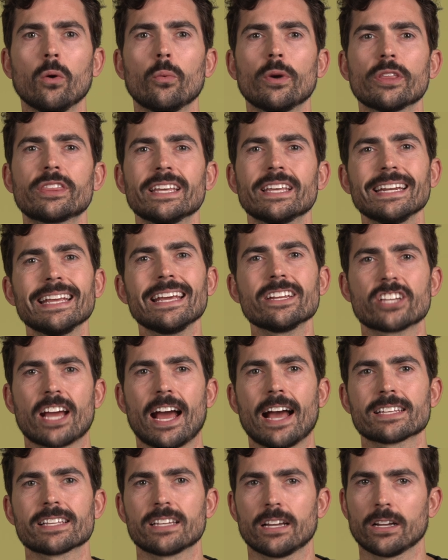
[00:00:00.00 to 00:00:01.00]
Within each
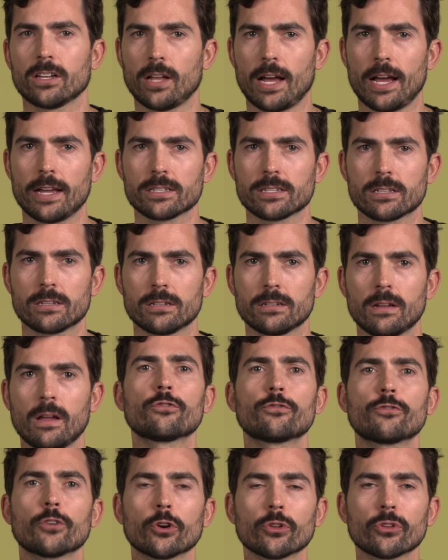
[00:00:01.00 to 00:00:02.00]
asset class,
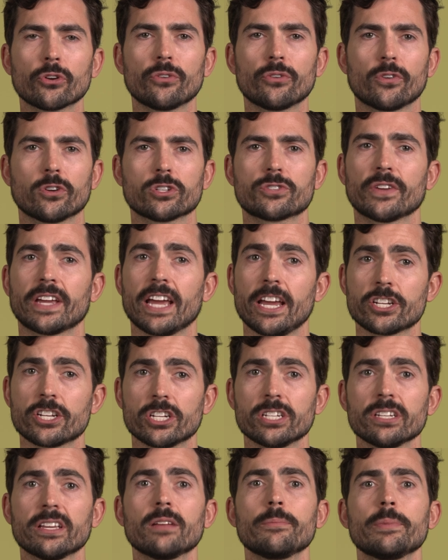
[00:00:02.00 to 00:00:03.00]
further
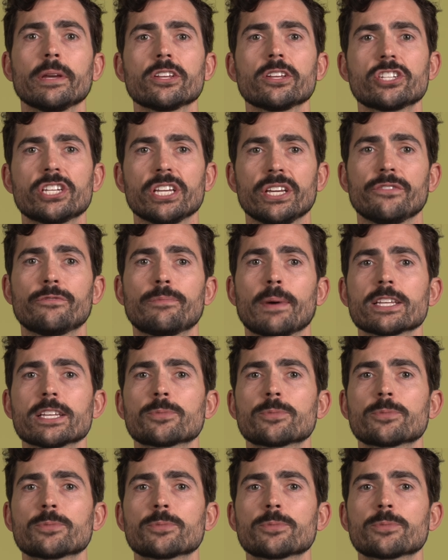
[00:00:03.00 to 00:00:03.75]
diversification can be achieved by